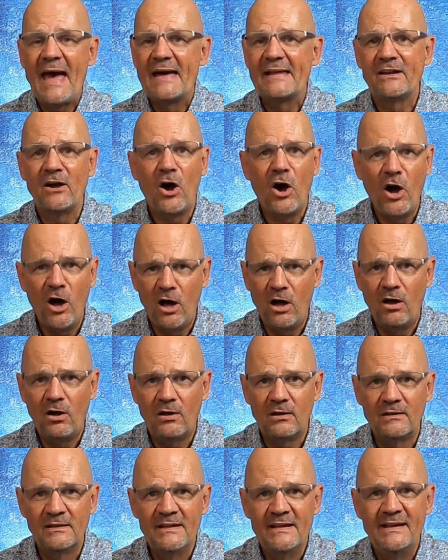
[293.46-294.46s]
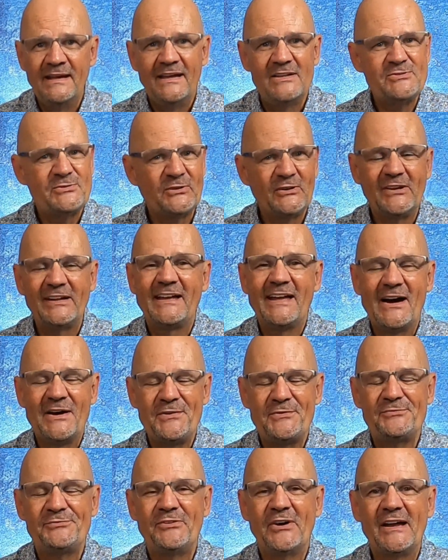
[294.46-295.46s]
at all. It's really
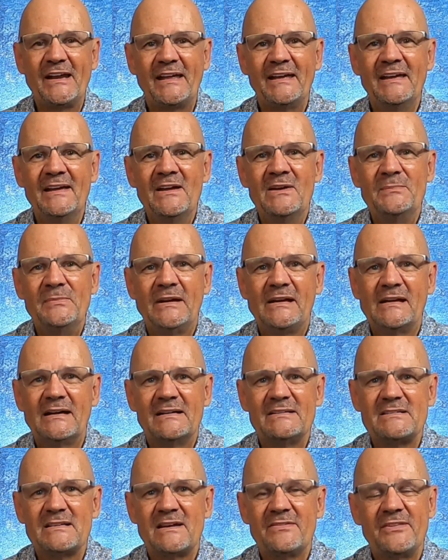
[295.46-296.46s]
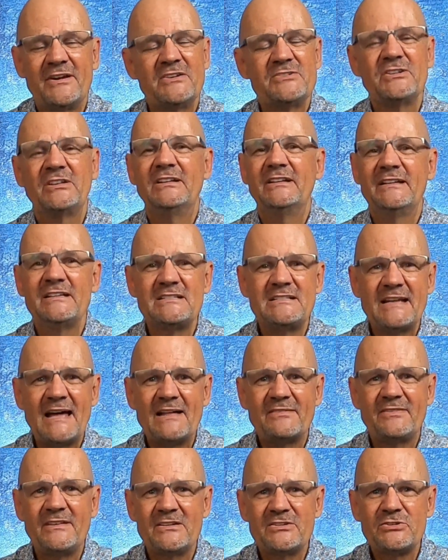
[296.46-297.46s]
kind of funny because there's a list
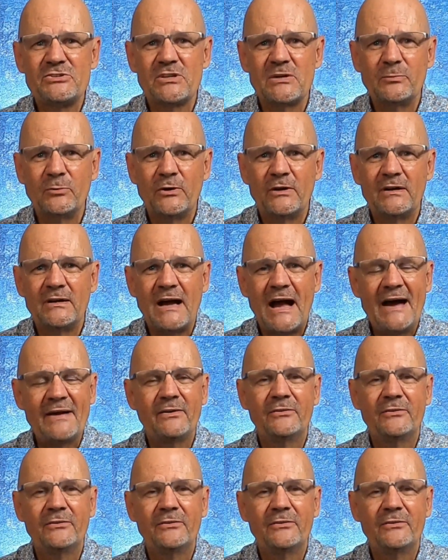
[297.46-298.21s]
out there somewhere.